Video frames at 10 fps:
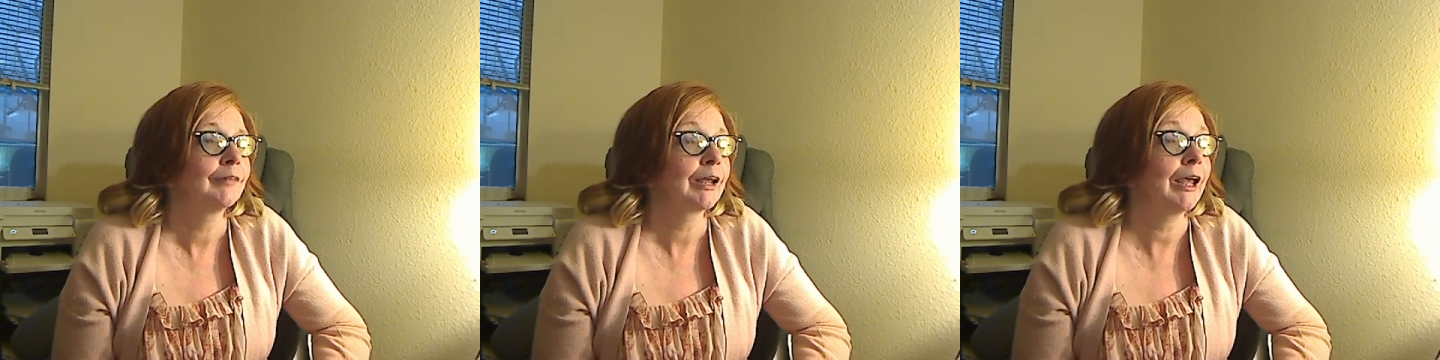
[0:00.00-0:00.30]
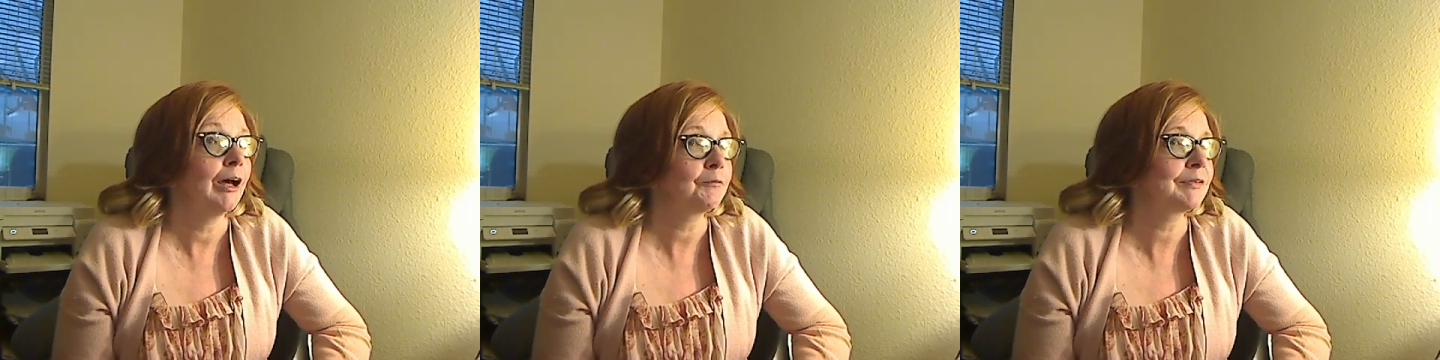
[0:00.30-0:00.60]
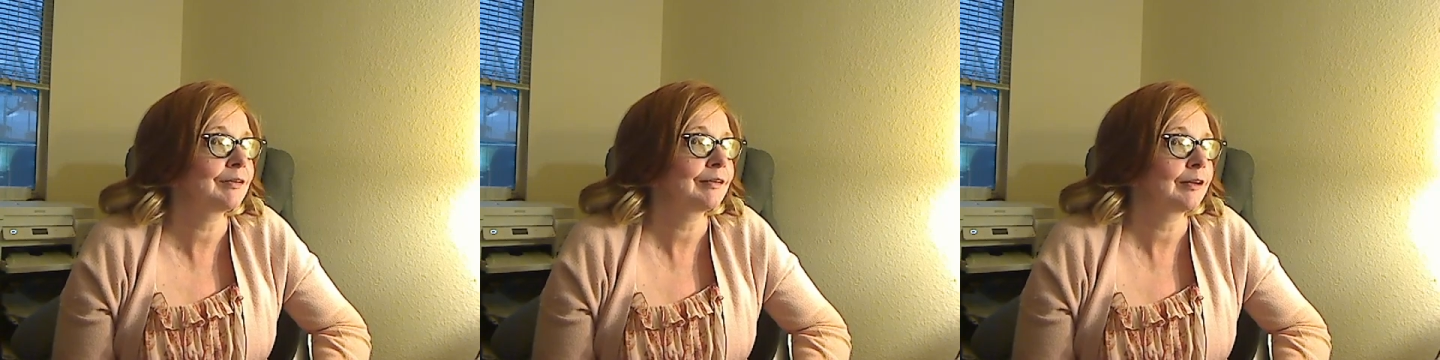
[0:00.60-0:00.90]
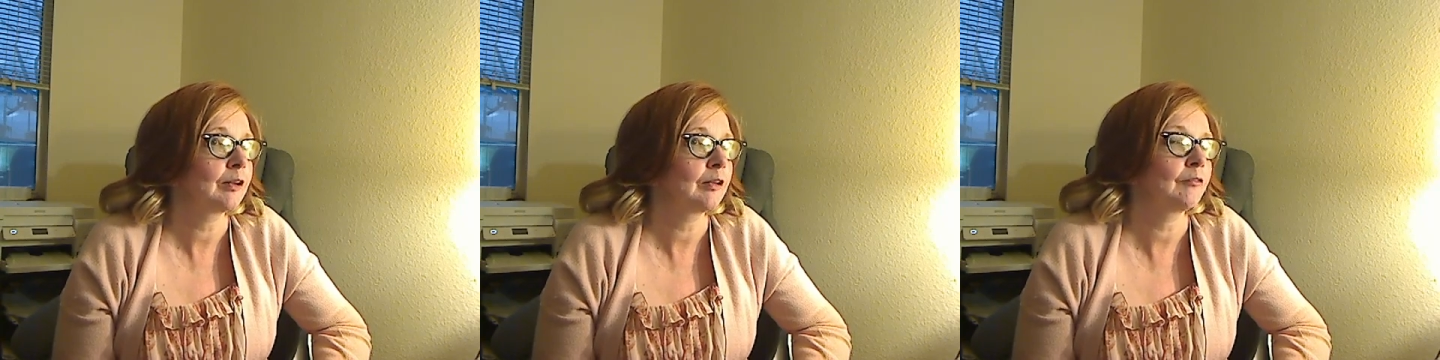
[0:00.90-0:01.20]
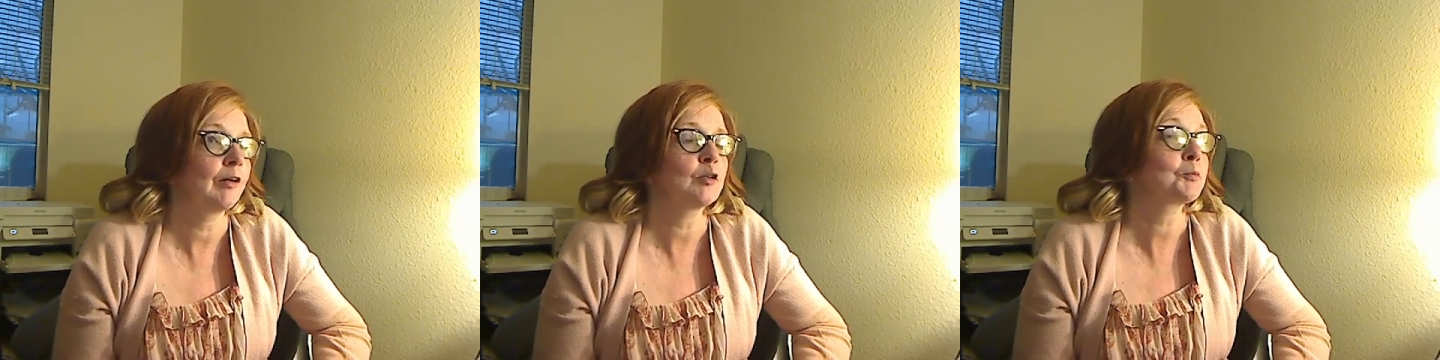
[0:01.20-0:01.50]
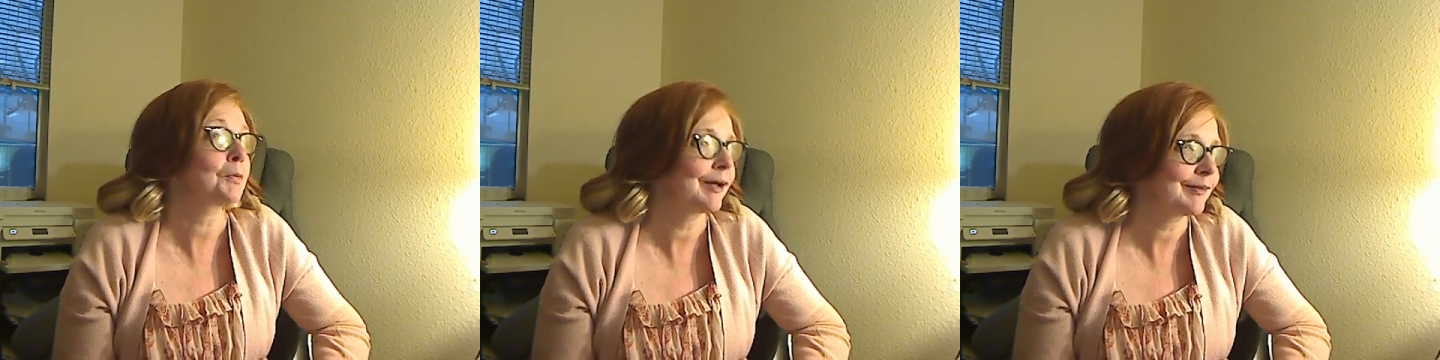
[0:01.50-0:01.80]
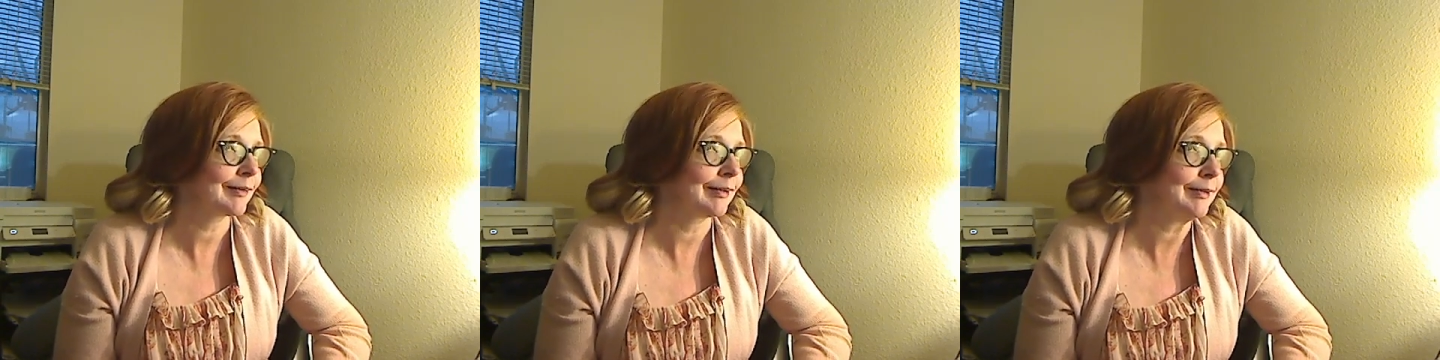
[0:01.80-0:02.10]
kept the vice
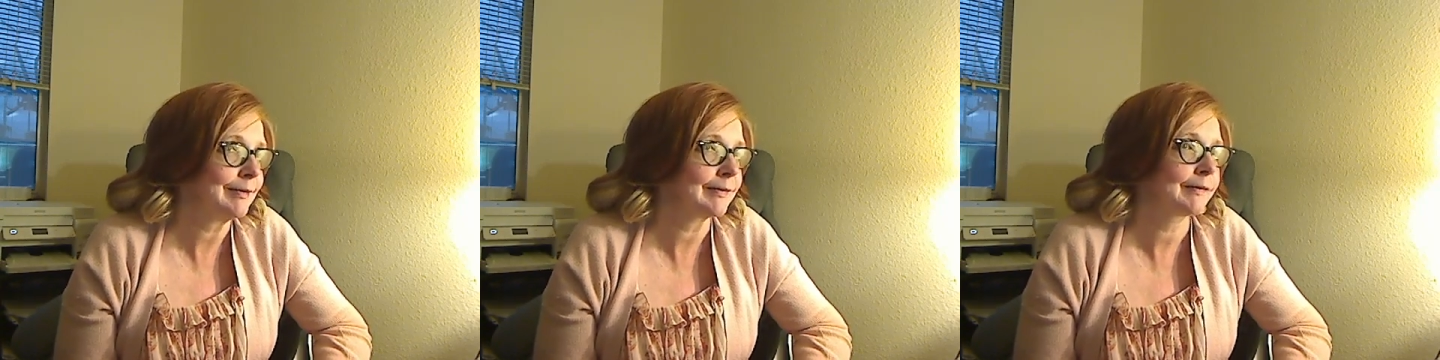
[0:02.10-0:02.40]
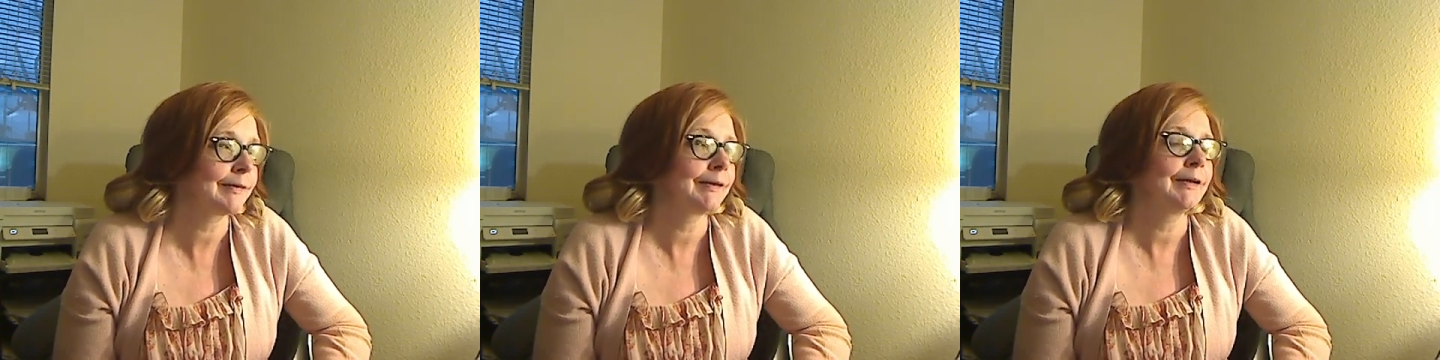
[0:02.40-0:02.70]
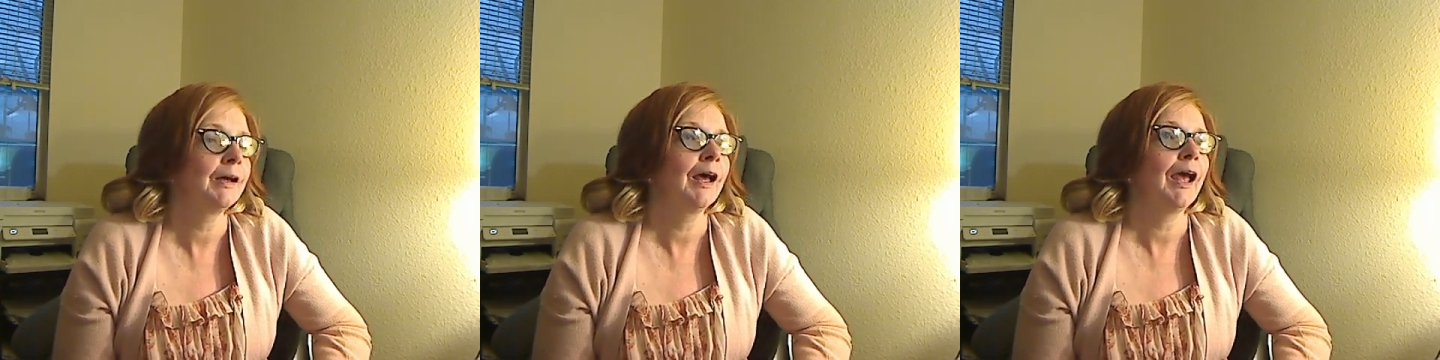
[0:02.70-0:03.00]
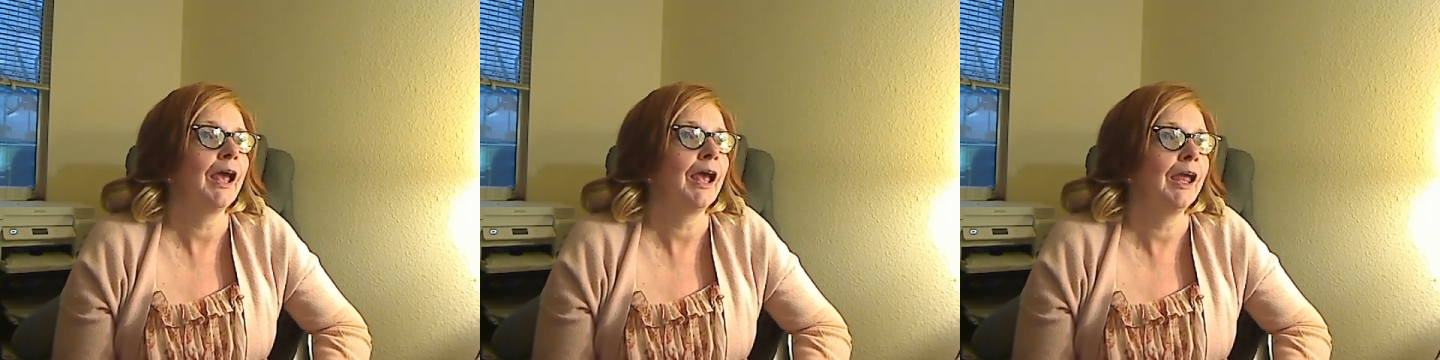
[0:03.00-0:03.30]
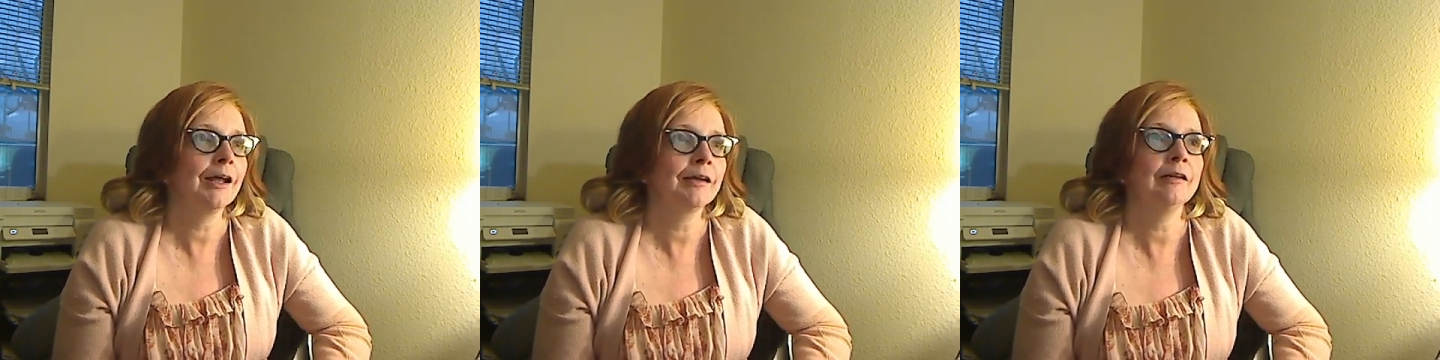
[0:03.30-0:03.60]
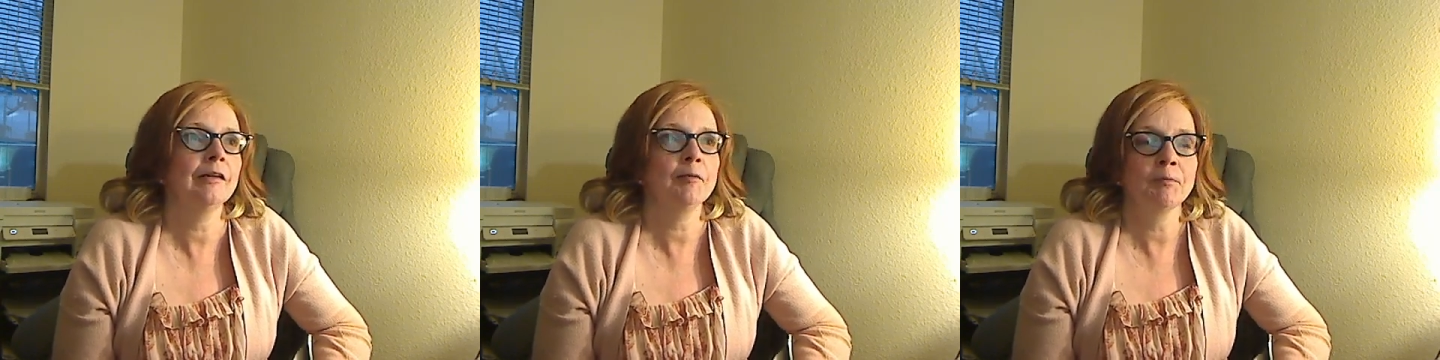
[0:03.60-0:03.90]
president and